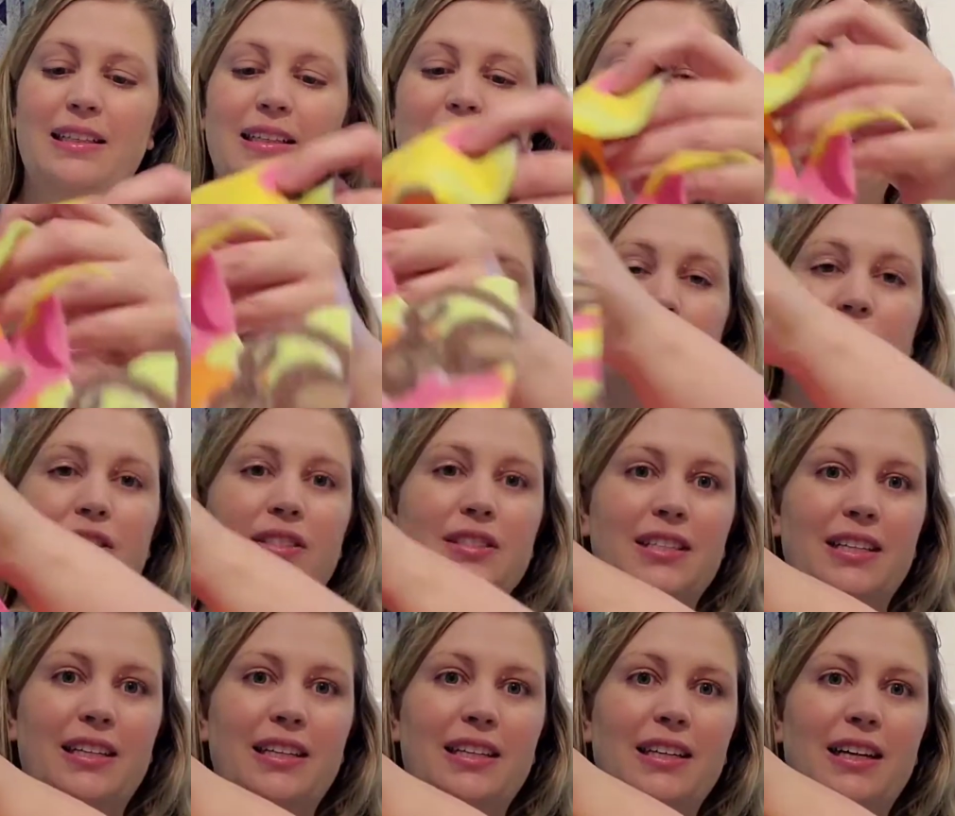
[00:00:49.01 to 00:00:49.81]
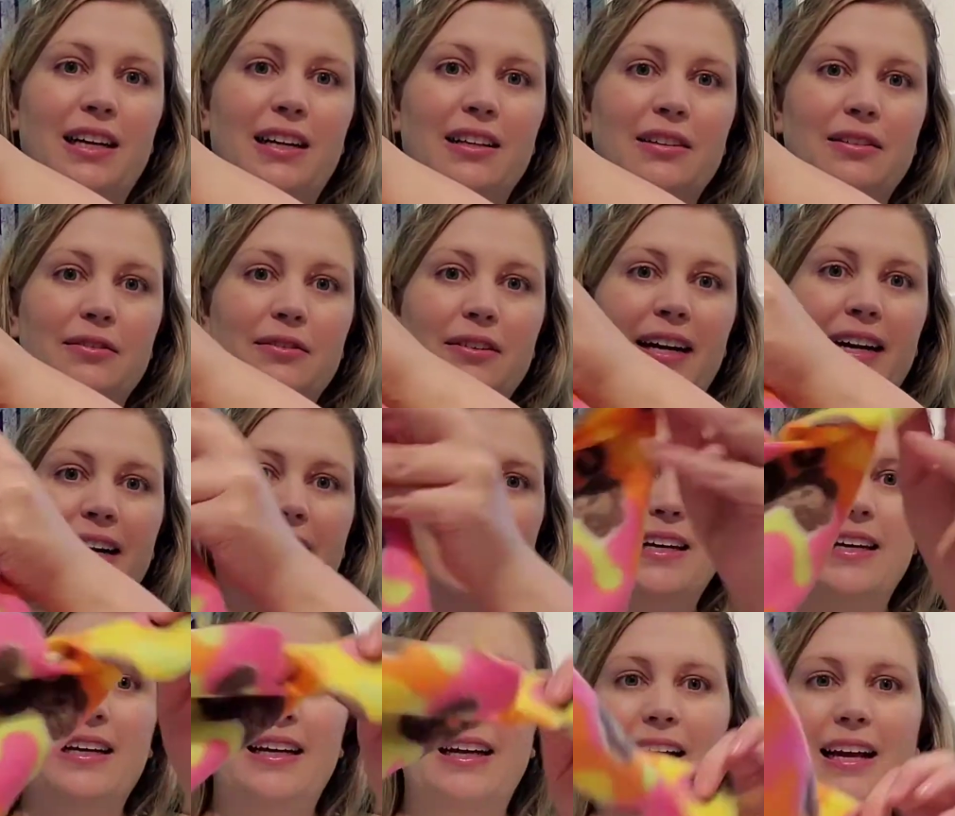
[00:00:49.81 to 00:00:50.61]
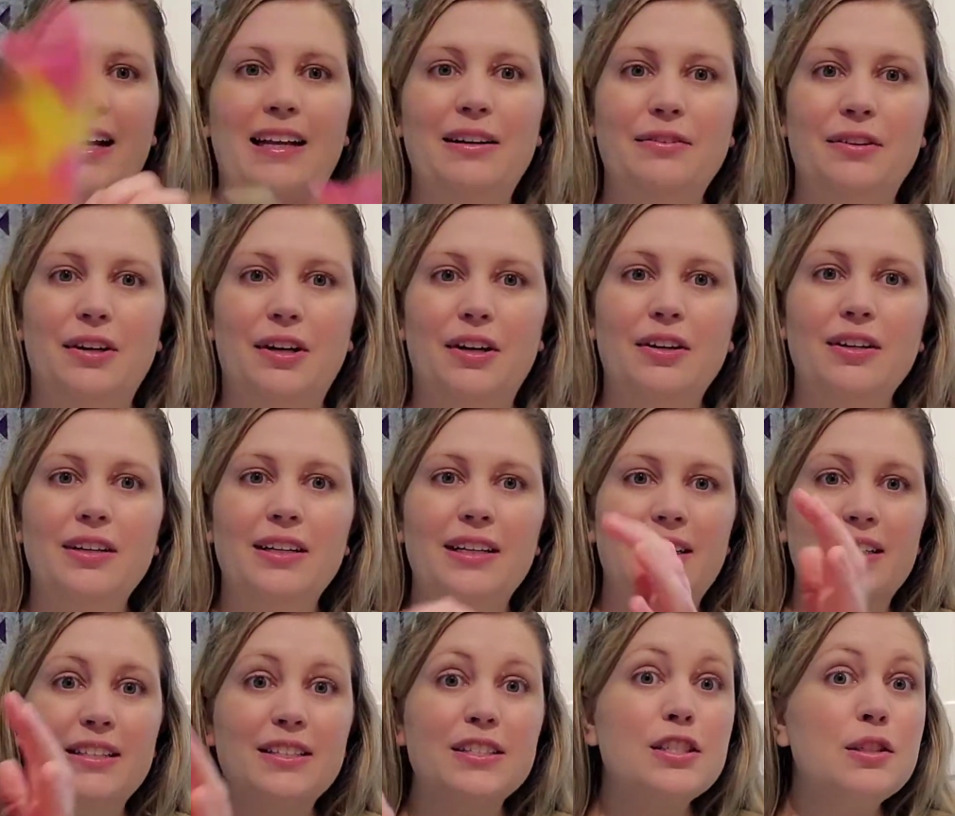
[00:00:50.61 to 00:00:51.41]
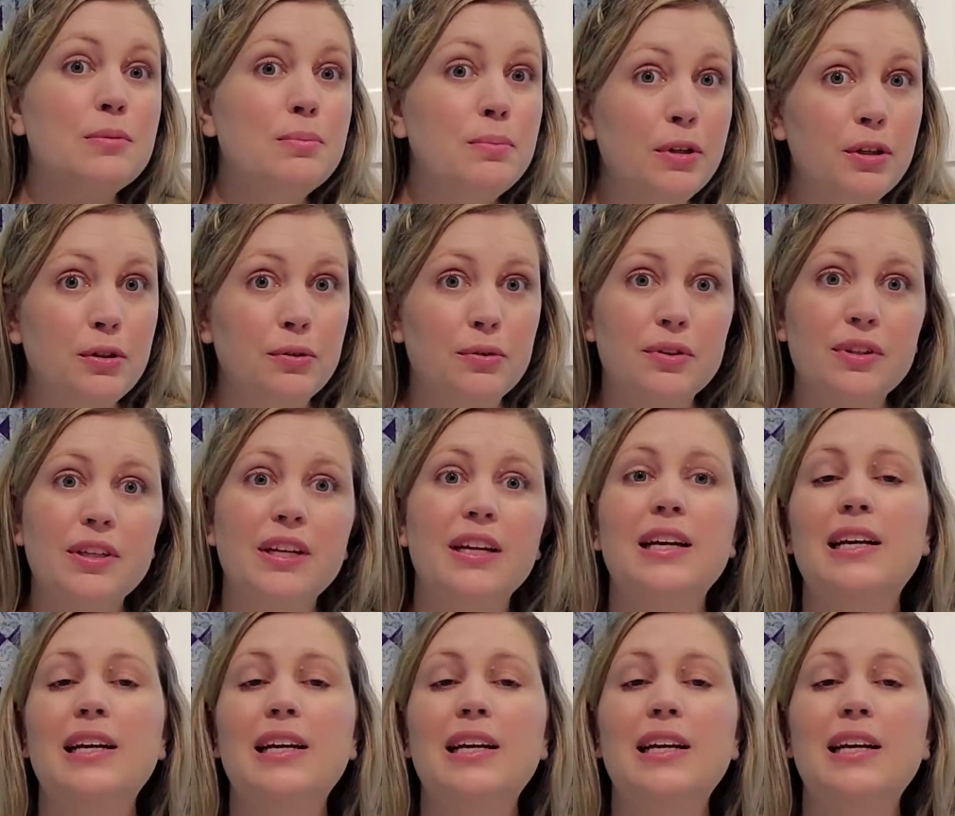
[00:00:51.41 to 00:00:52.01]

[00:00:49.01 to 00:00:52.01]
And as you can see on the right and wrong, it's smooth.